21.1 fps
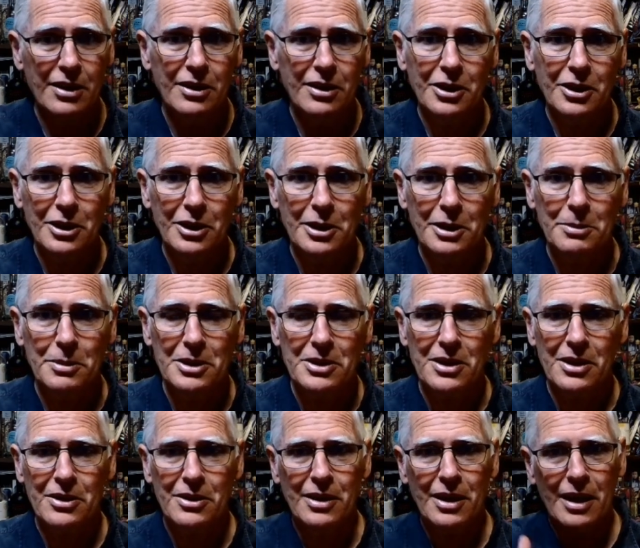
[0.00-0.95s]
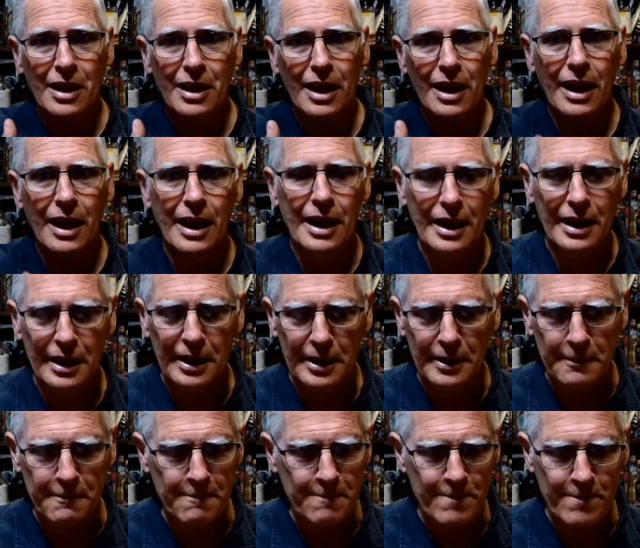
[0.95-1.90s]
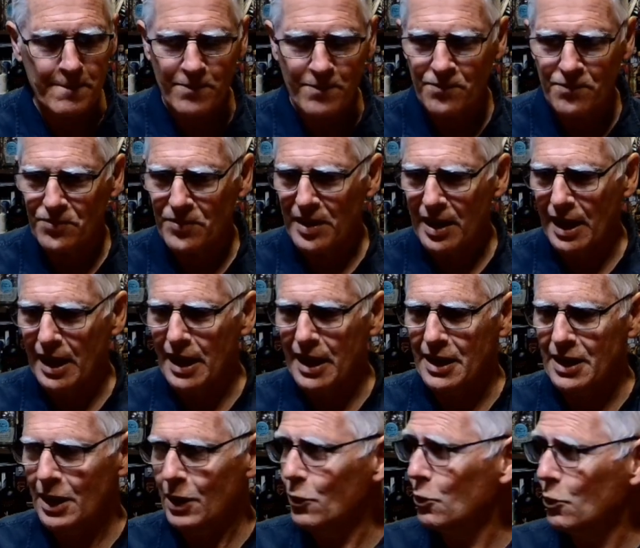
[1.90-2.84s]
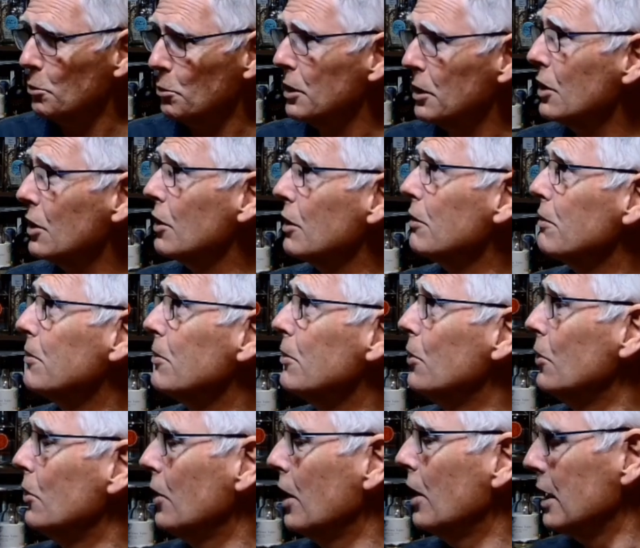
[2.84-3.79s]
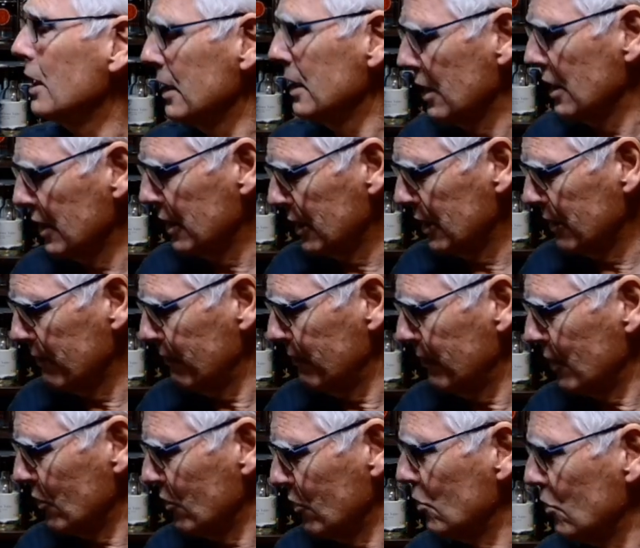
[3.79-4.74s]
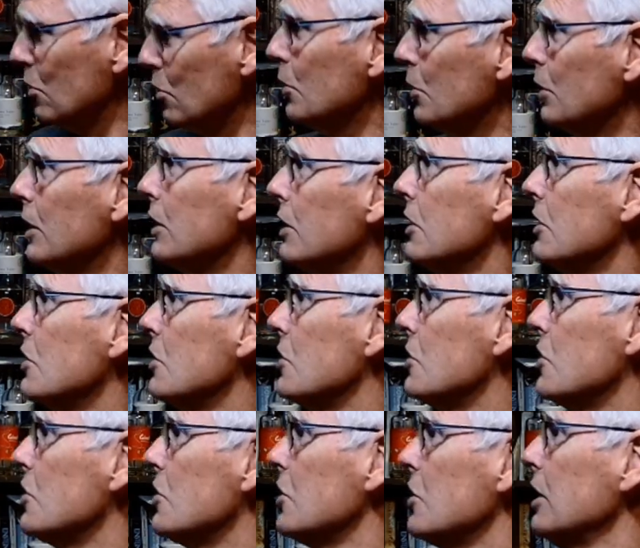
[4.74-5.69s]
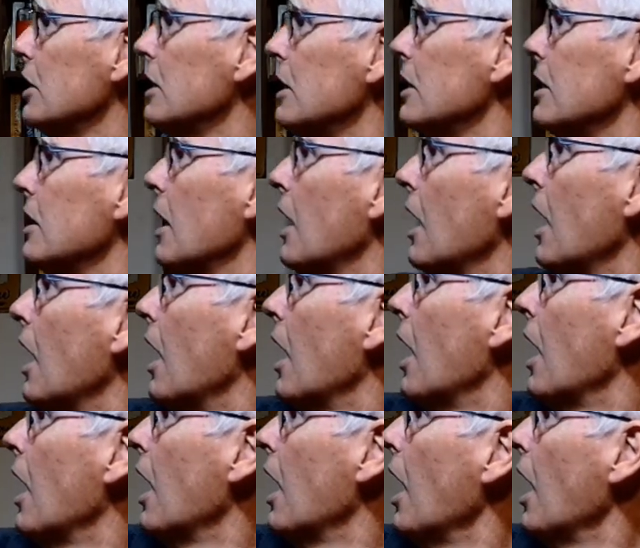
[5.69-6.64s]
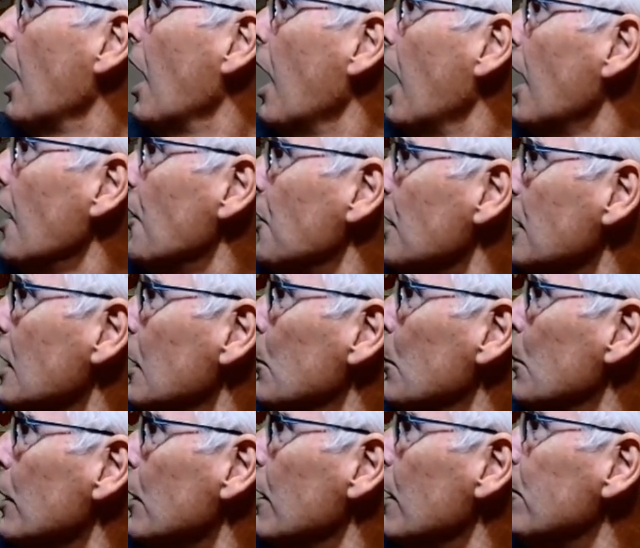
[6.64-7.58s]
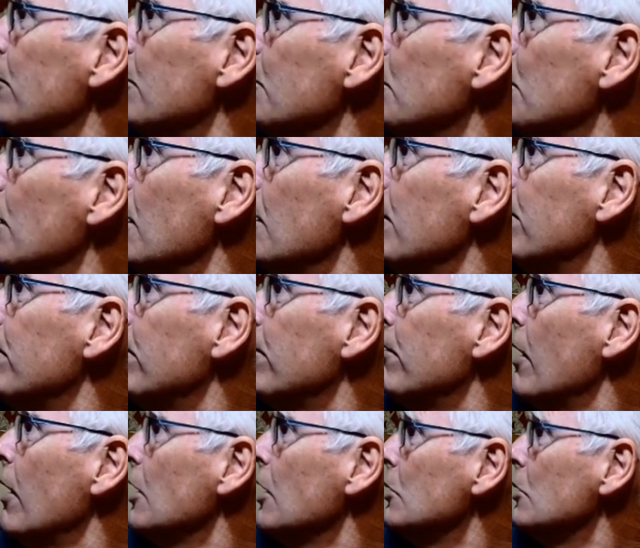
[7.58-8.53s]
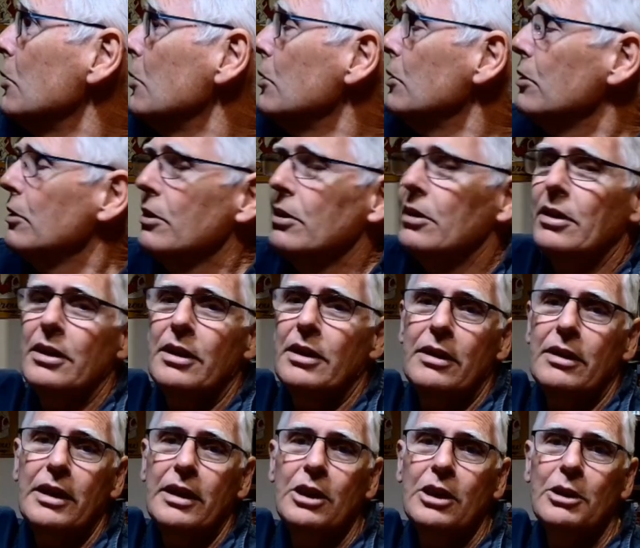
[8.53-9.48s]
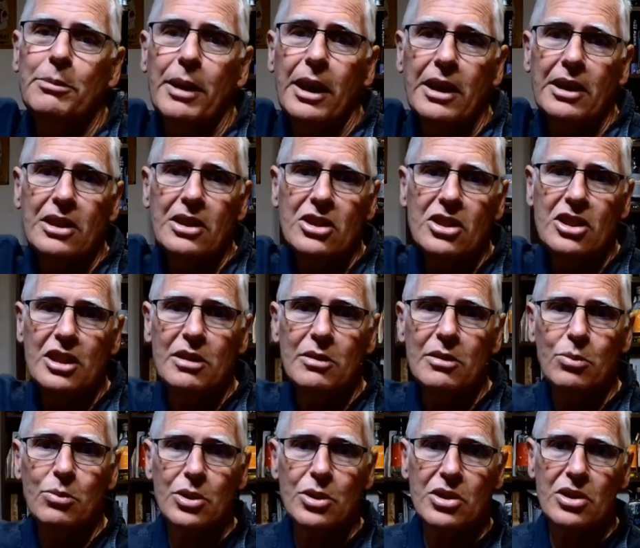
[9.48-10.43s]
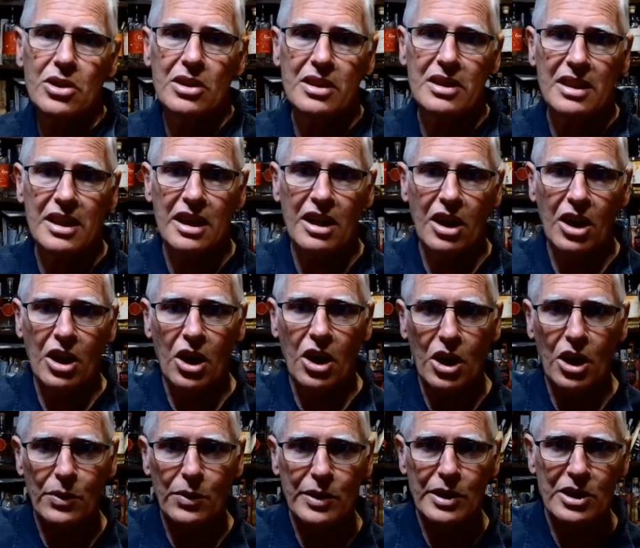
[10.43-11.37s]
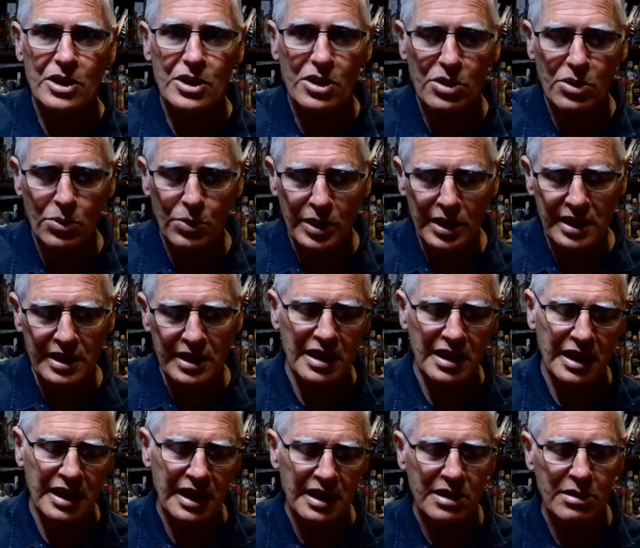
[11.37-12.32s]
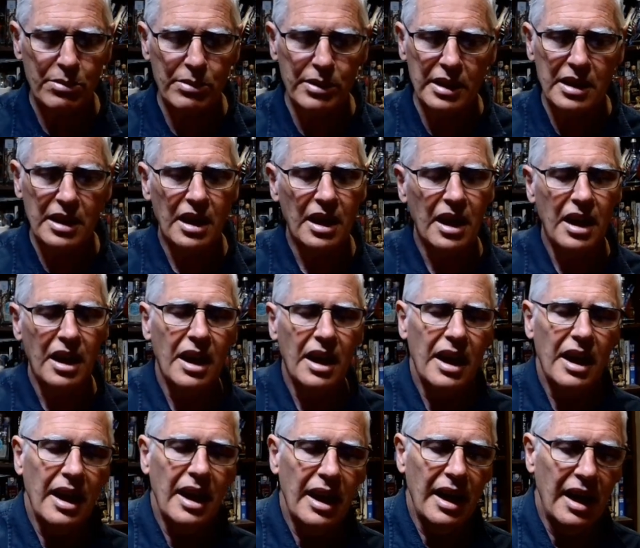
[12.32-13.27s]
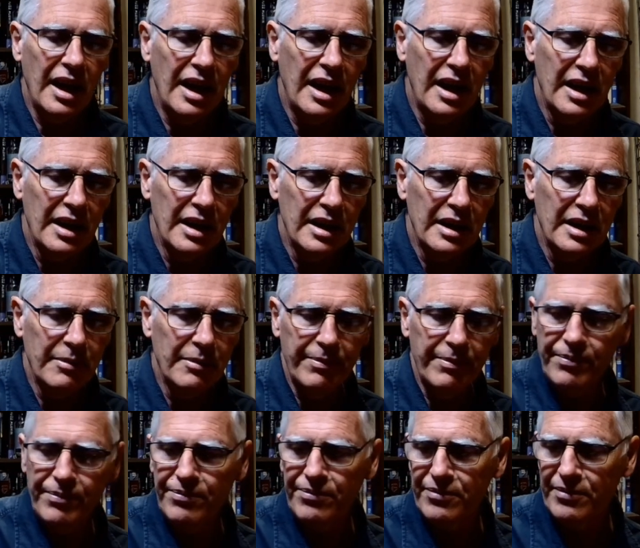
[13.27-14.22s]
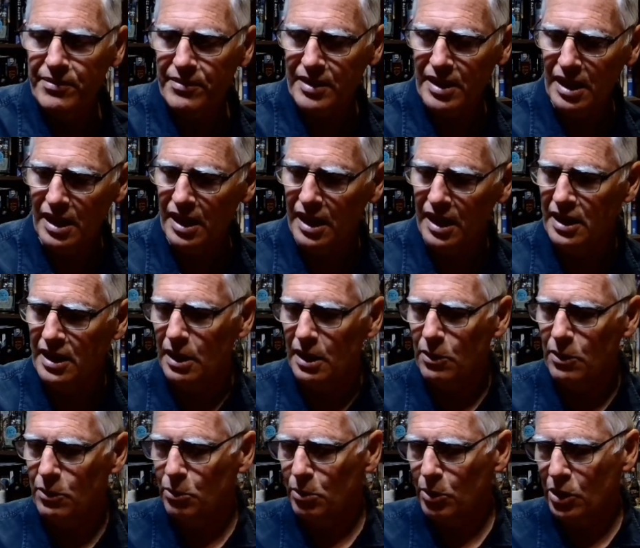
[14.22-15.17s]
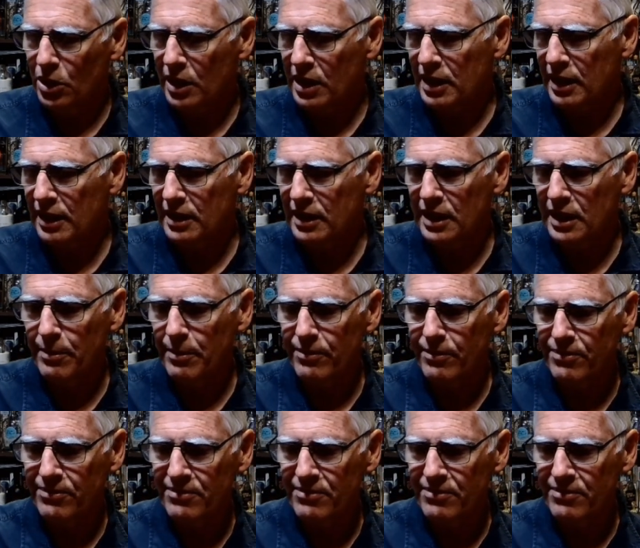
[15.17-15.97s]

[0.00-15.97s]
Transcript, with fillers: You know the bizzo. Um, and I will be going for another Victorian gin. I think I will go for my final Hill Martin gin, which is the orange squeeze next week. Um, and I'll more likely, yep.